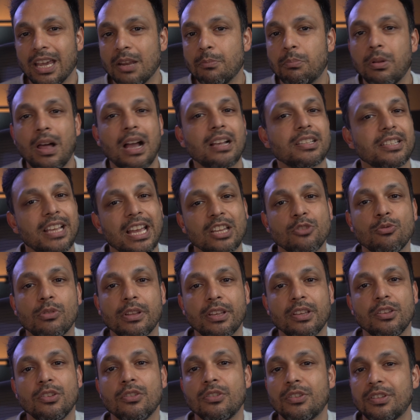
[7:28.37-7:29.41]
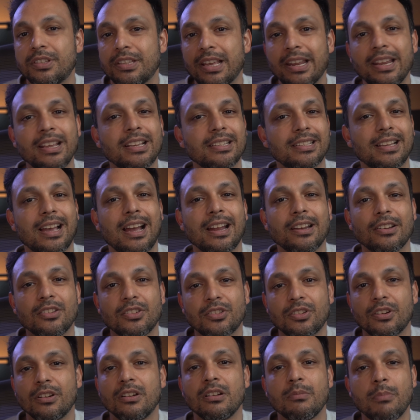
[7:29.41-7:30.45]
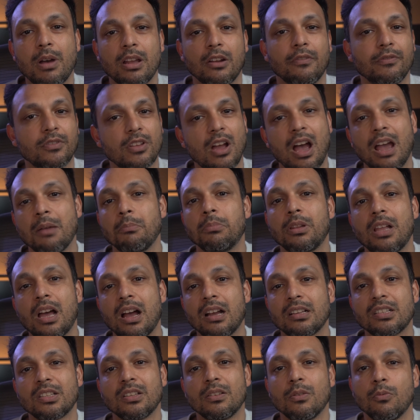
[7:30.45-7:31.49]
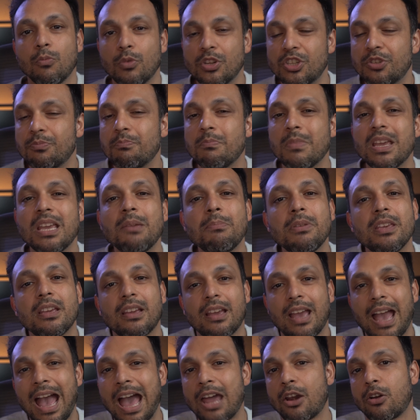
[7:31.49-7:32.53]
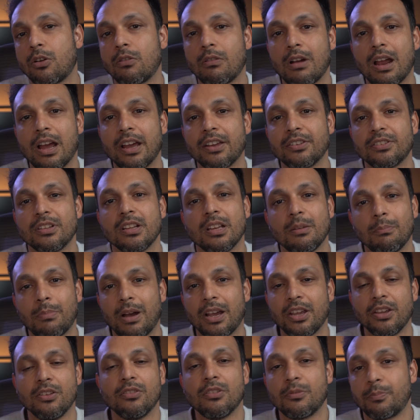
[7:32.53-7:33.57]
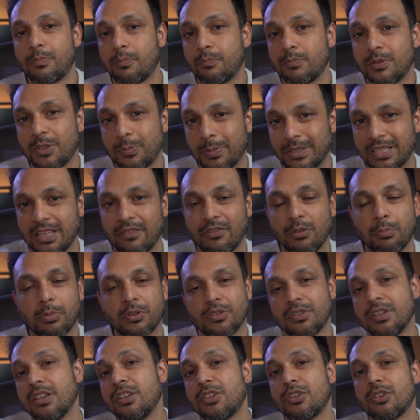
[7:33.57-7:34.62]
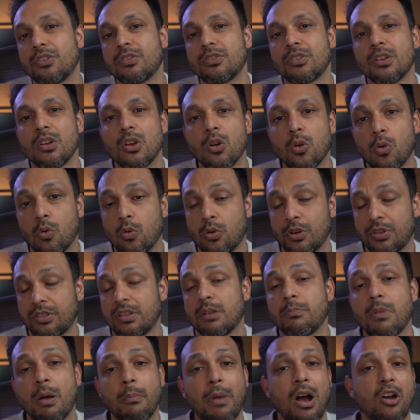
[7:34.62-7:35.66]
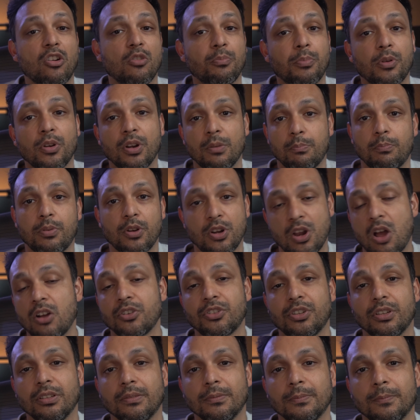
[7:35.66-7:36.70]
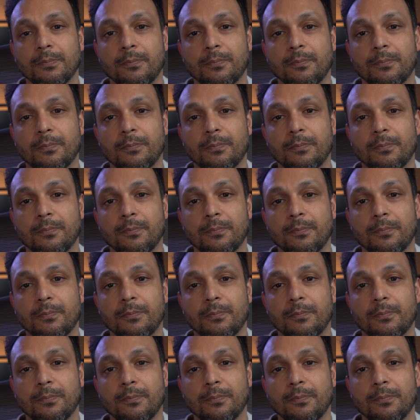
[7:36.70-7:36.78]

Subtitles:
In block scheduling, you're setting aside a certain amount of time blocks, which may be categorized by either specific procedures or some amount of production.